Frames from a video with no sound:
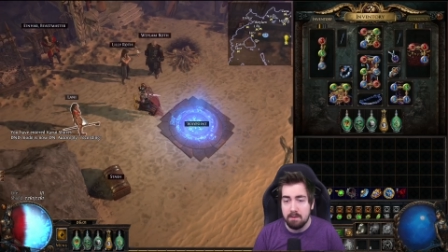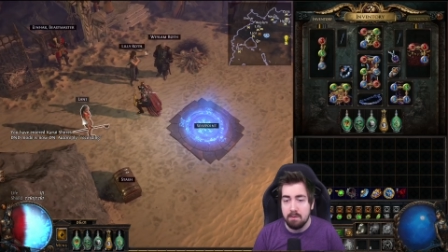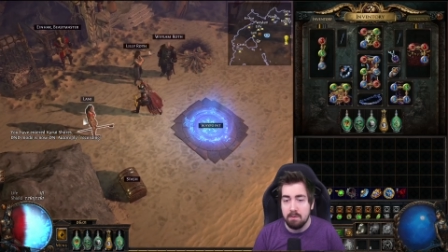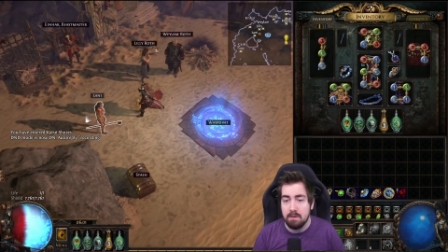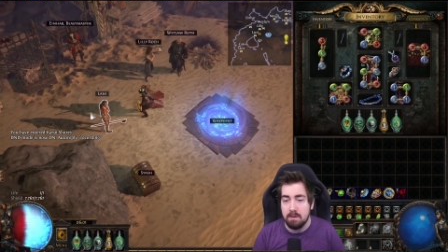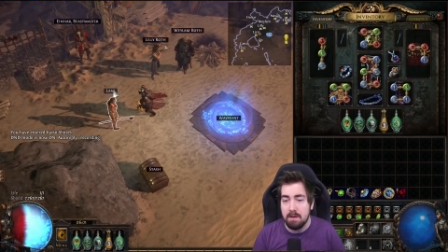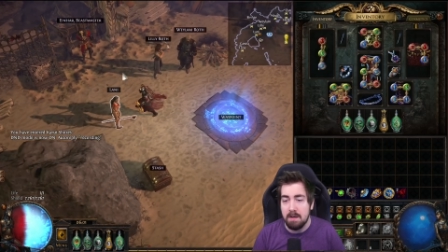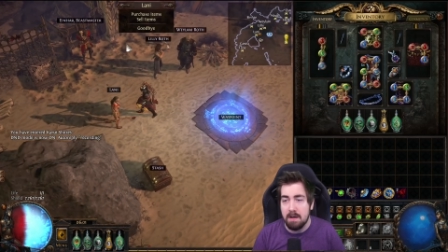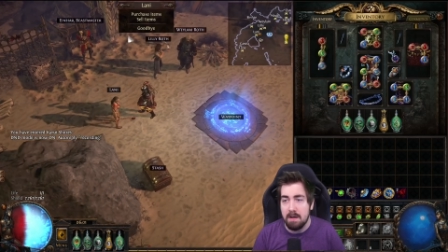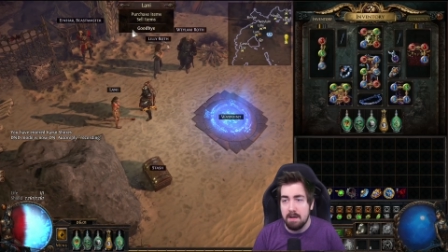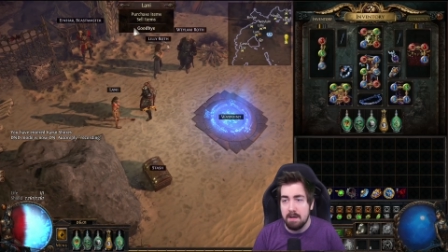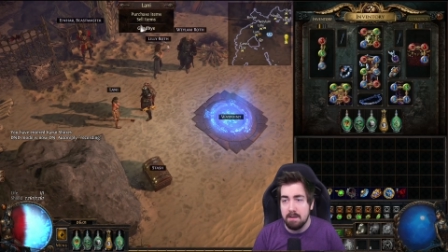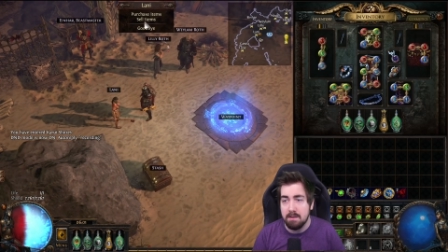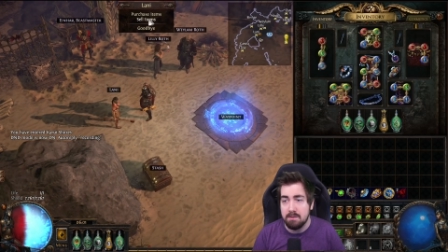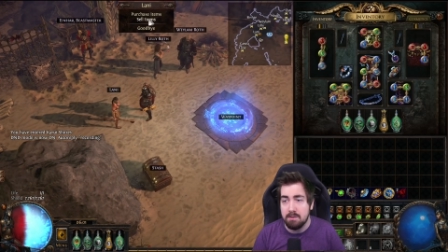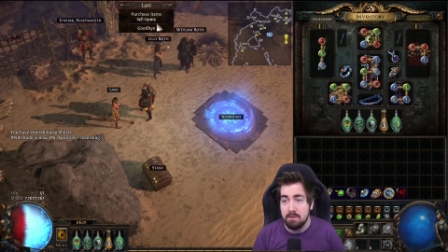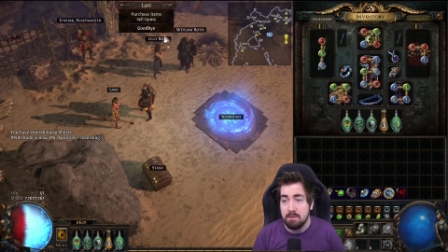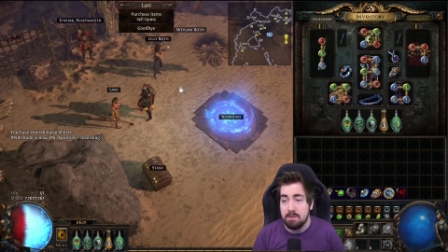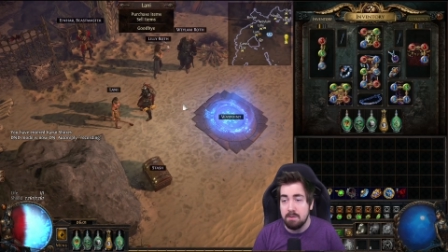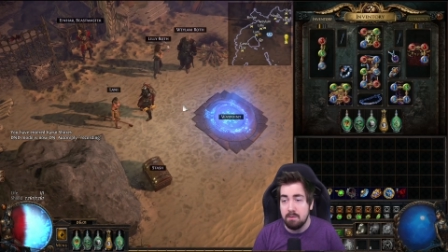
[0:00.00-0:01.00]
good uh,
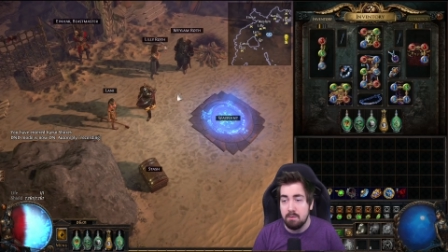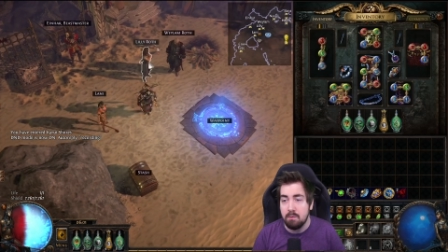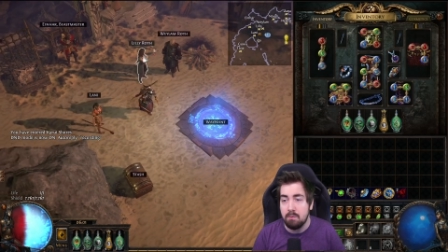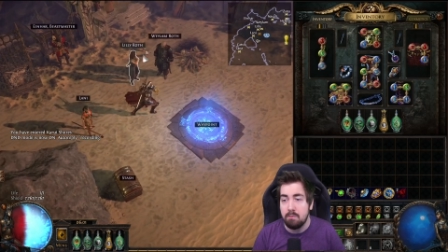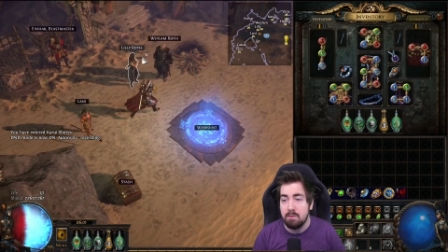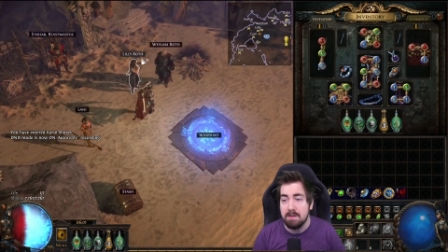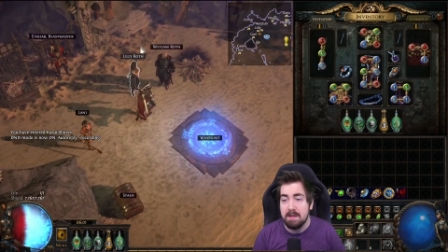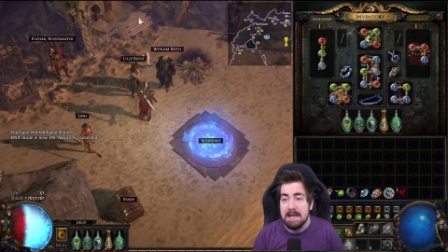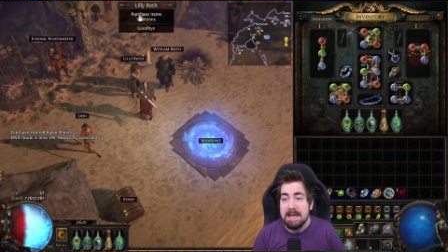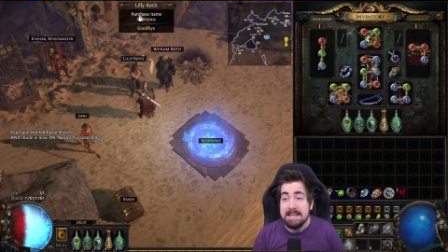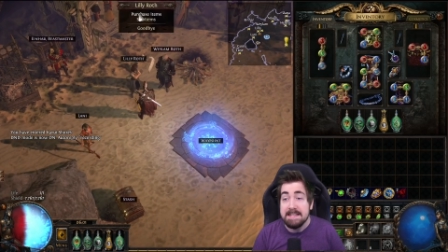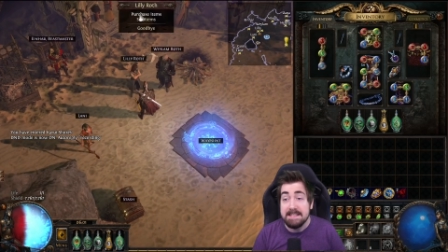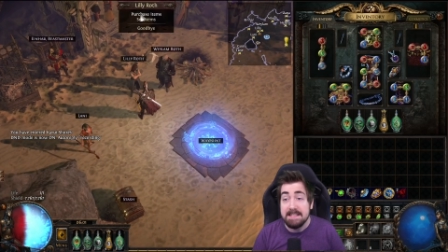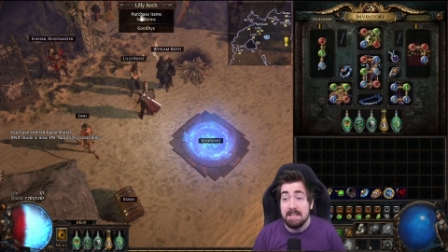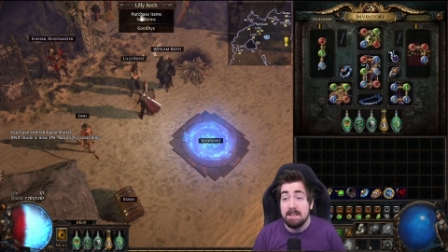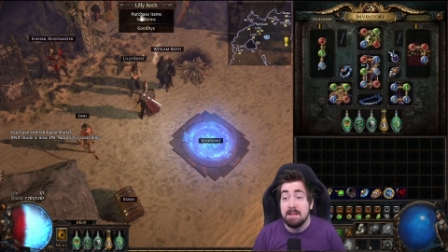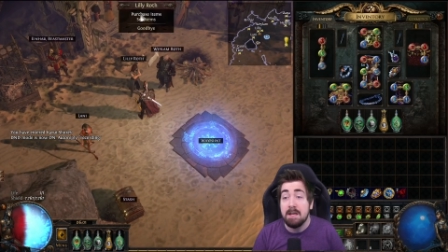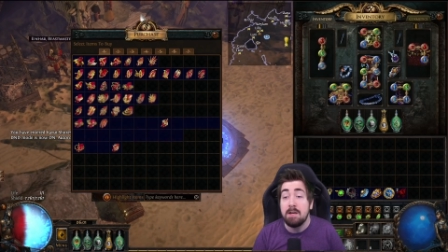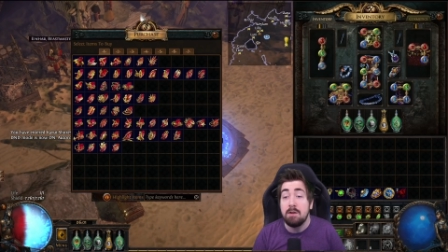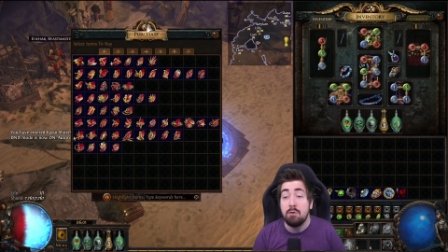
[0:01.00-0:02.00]
to do with,
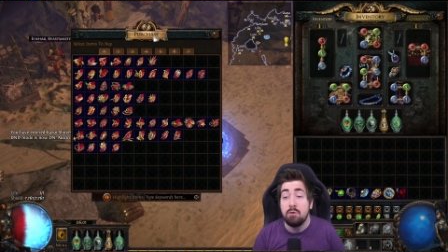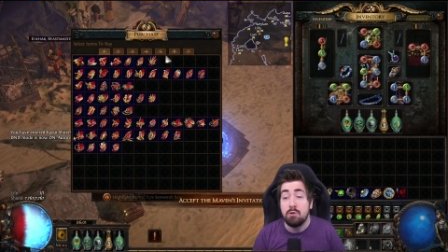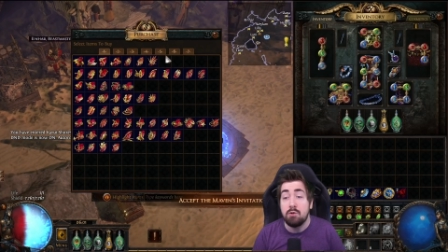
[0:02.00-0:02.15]
say that you